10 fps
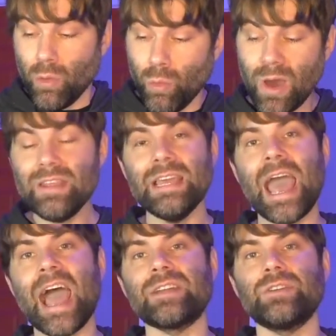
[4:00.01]
one of the
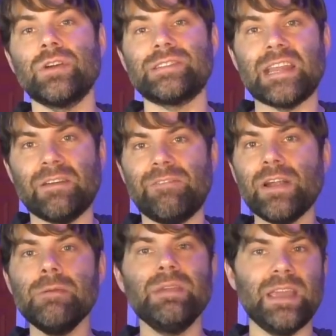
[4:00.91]
actors at the
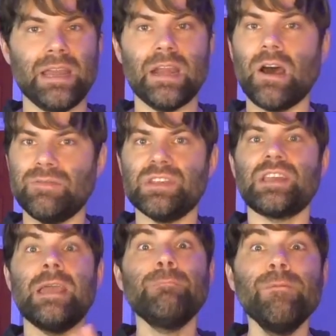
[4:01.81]
very beginning of
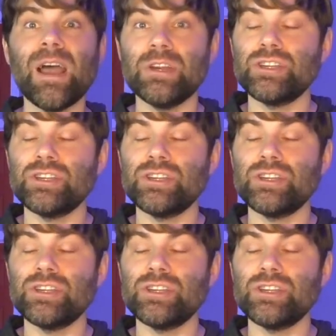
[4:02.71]
this improvised